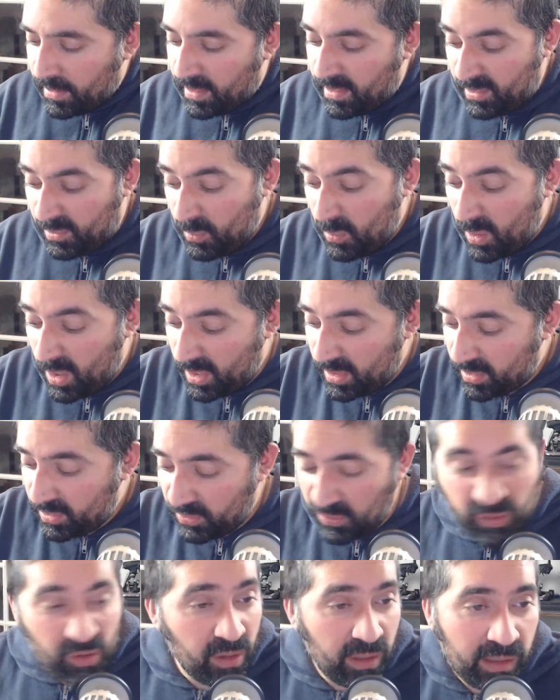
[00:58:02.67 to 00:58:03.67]
and it works
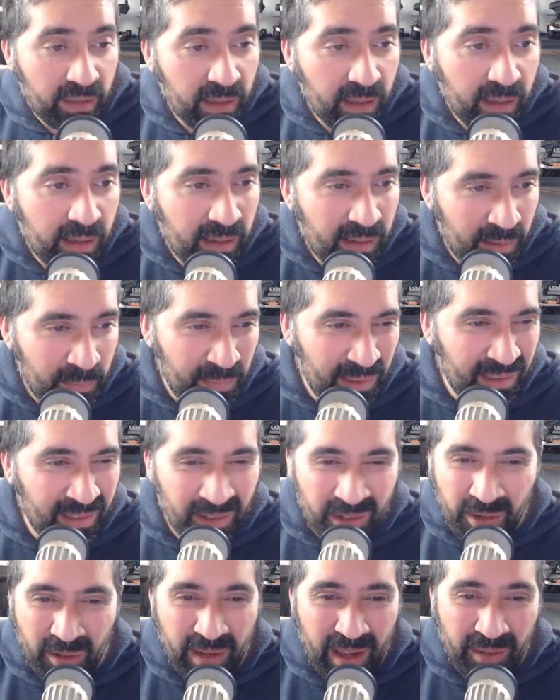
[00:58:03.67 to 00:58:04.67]
fine. It means I
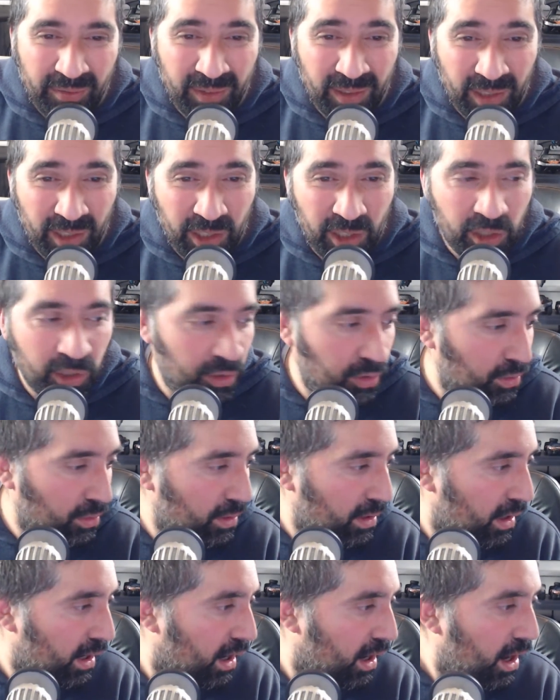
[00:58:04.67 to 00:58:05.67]
don't have to queue.
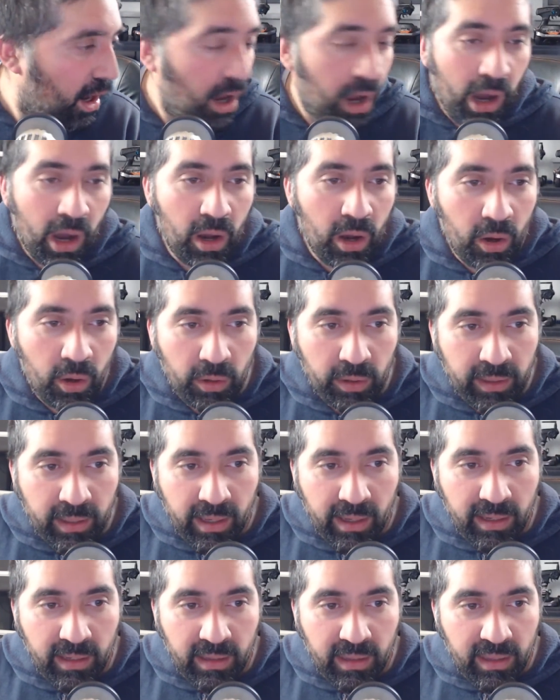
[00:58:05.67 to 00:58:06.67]
Oh, okay,